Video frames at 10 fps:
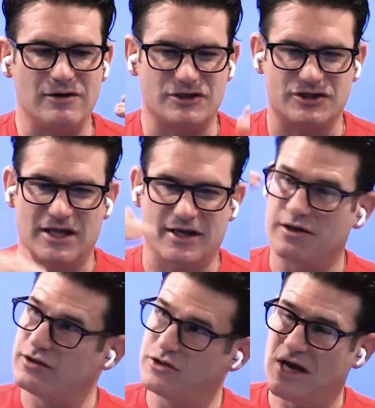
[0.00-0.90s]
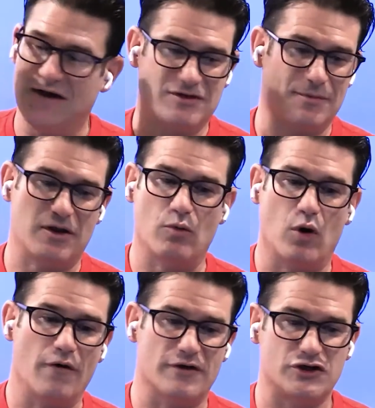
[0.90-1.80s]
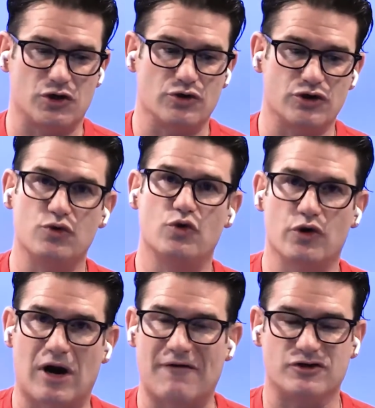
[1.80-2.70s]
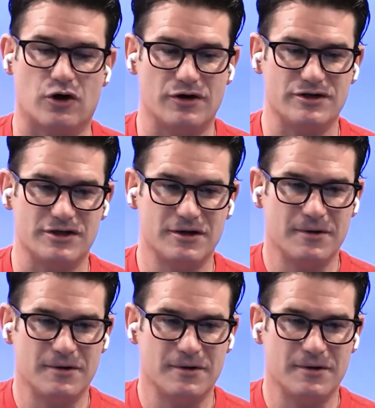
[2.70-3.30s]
Just like, do you have something on the wall that shows you who your avatar is?